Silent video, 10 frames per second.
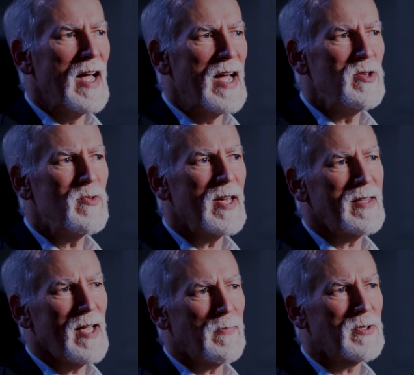and you get
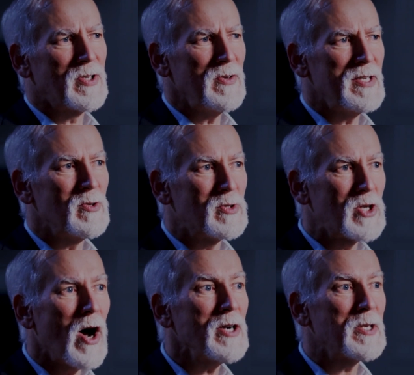the opportunity yeah. to
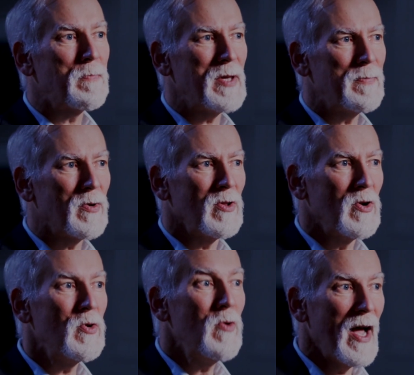talk to
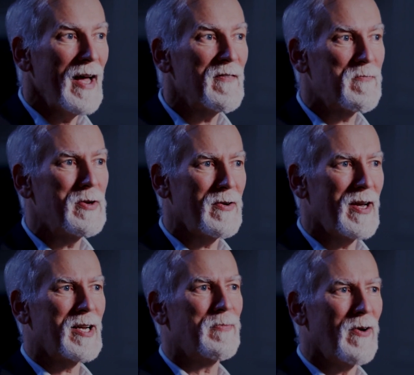people who have
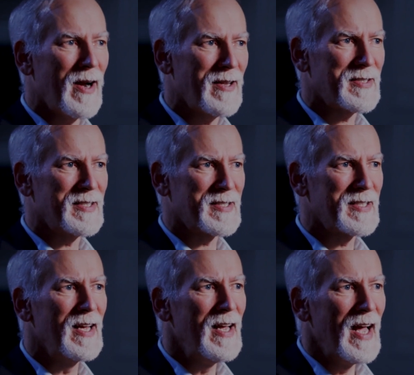periodic
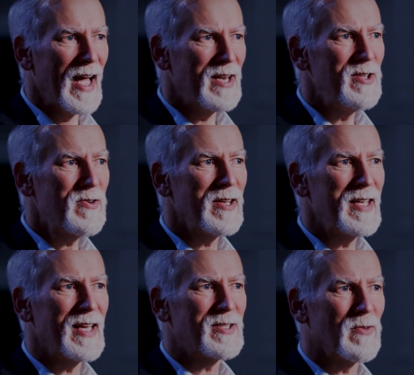paralysis, and you
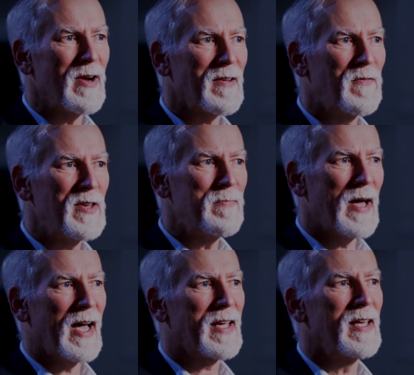can get direct
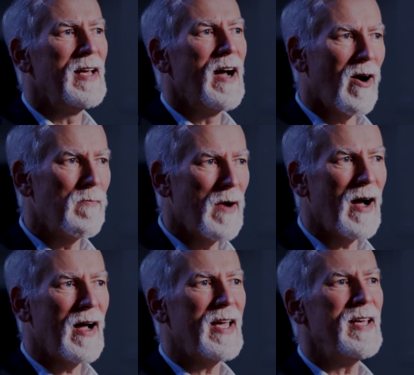feedback. Are
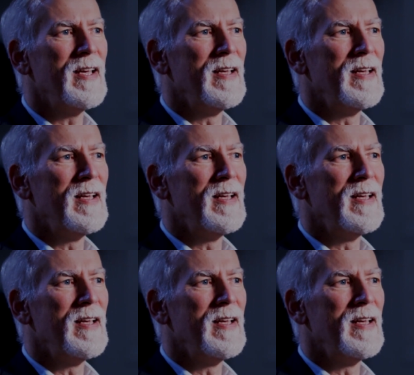my